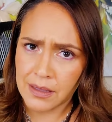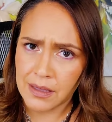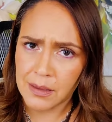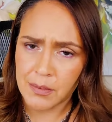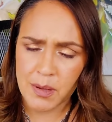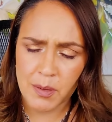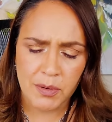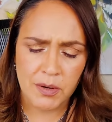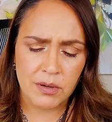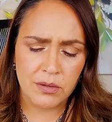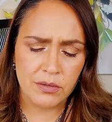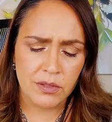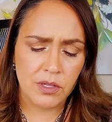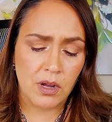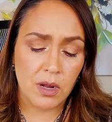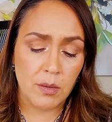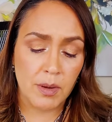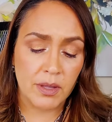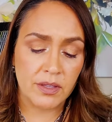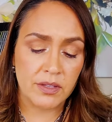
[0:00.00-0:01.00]
Like people don't
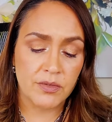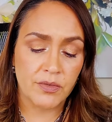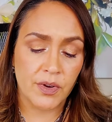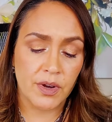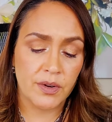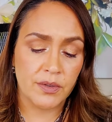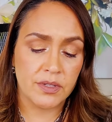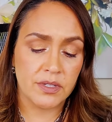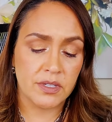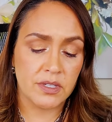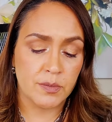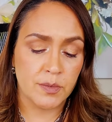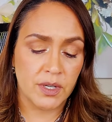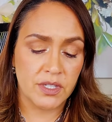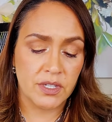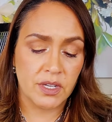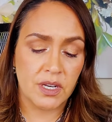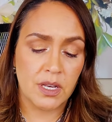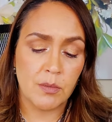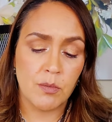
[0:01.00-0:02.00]
talk about this fragrance as
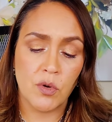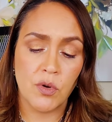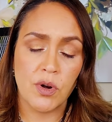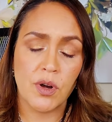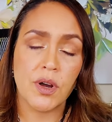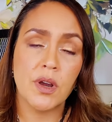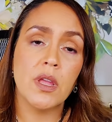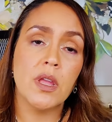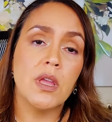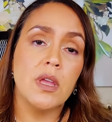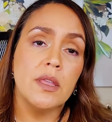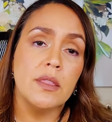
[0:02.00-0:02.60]
much anymore.